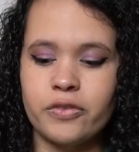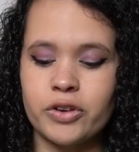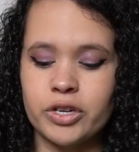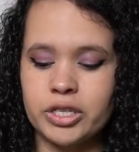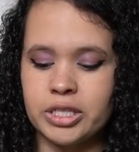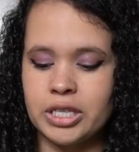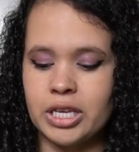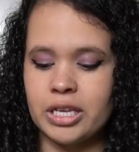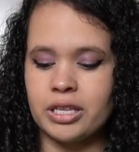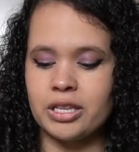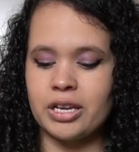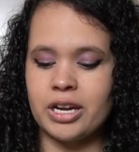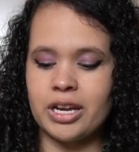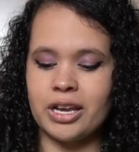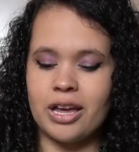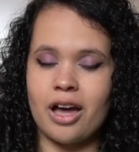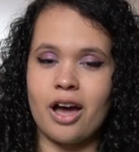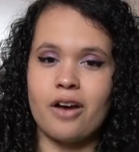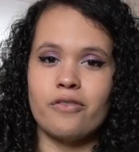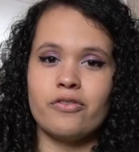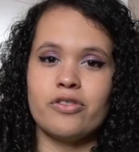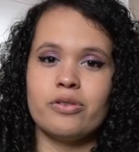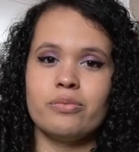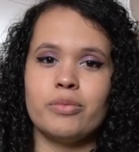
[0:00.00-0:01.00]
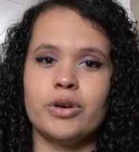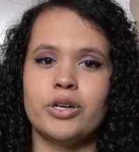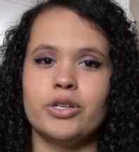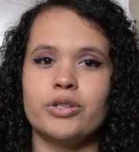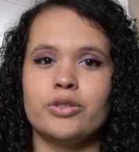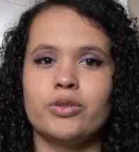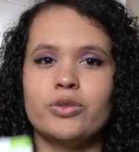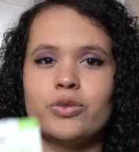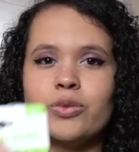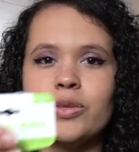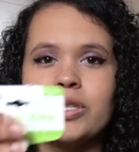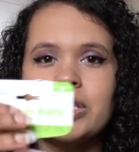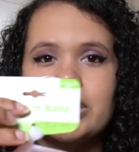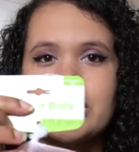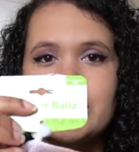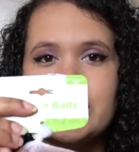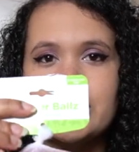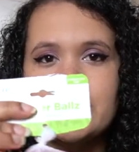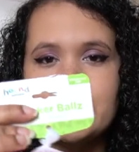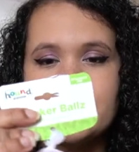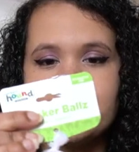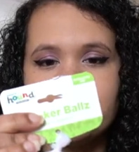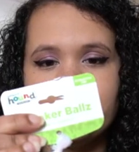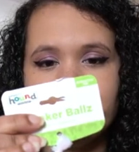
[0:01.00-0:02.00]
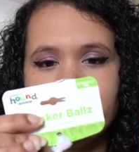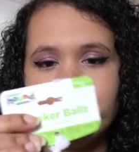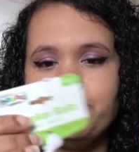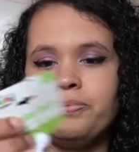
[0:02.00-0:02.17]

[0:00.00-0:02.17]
first thing that I got from Marshalls was this,